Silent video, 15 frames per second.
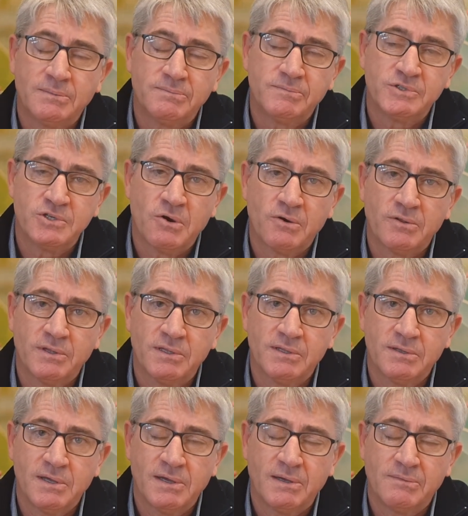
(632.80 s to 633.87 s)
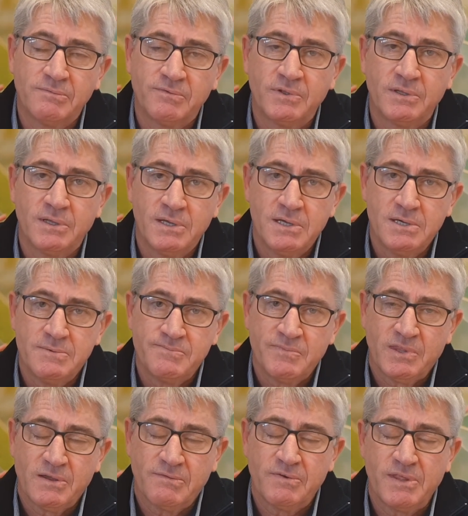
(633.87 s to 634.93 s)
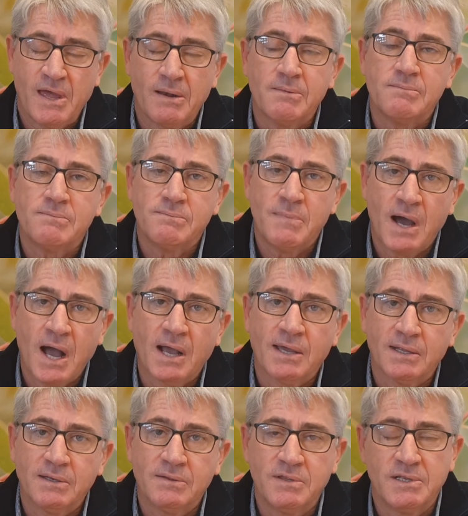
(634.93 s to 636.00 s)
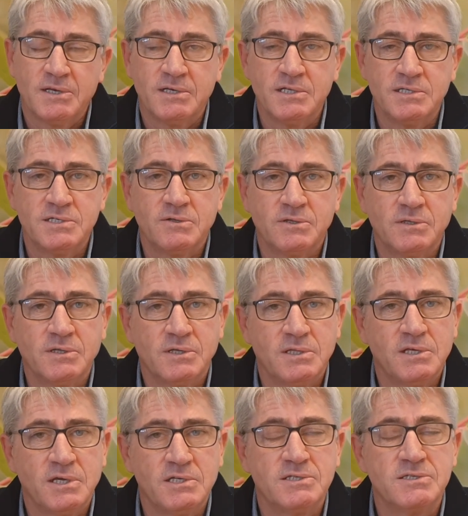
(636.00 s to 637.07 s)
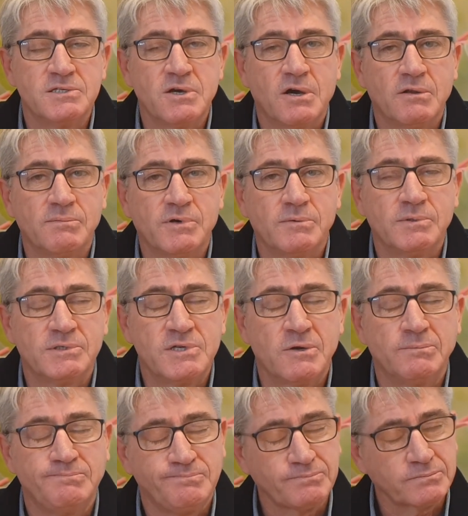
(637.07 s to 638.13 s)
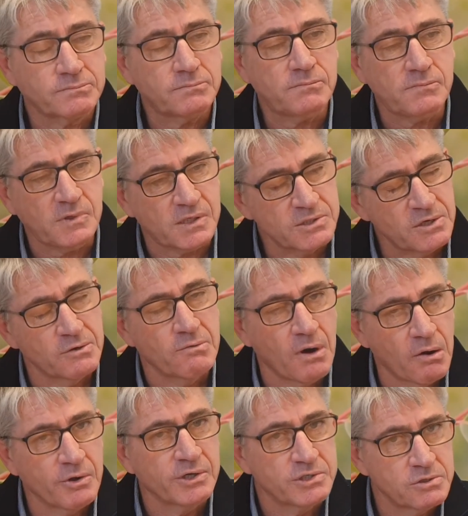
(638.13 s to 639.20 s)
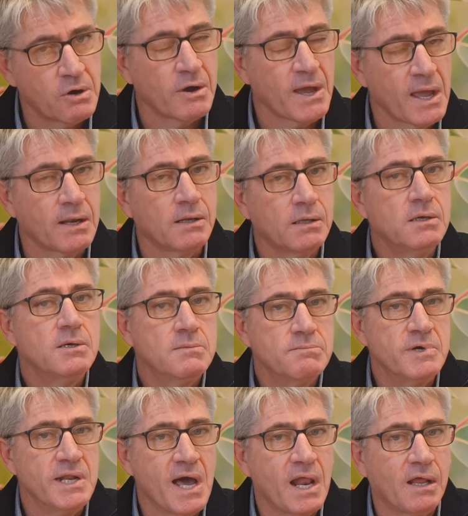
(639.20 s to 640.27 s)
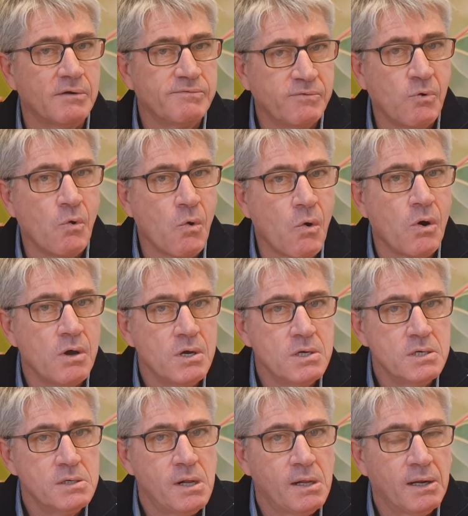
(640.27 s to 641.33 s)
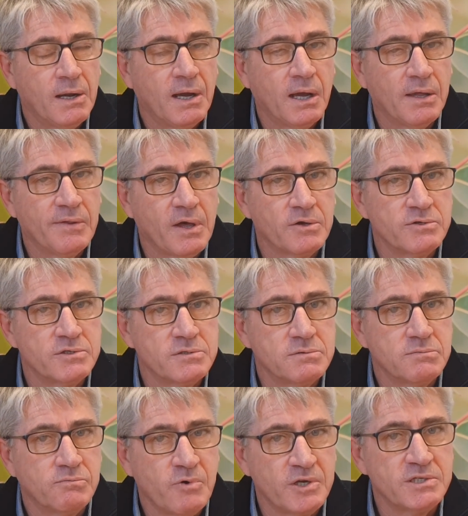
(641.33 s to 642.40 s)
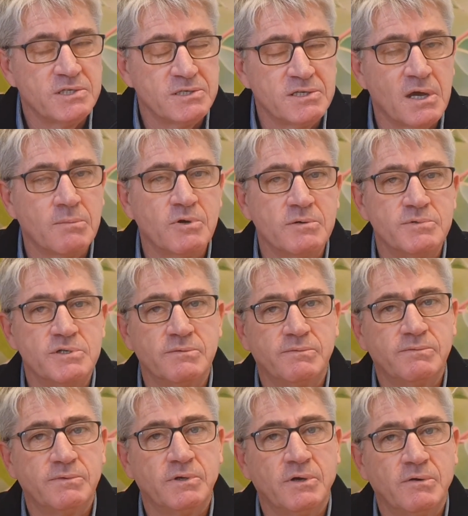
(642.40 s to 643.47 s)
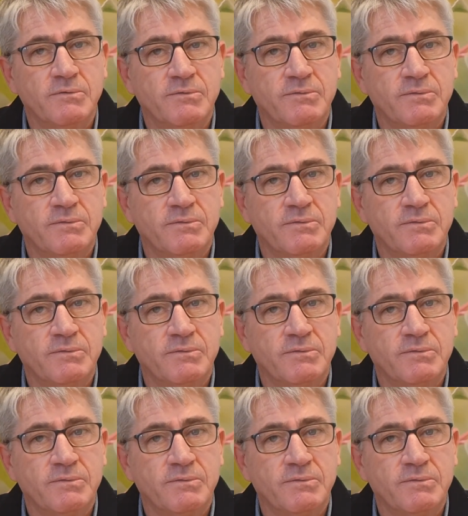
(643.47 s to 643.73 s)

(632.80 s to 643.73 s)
stock for that market than it is in the eastern side of Melbourne. So growing stock at Benalla for those western suburbs of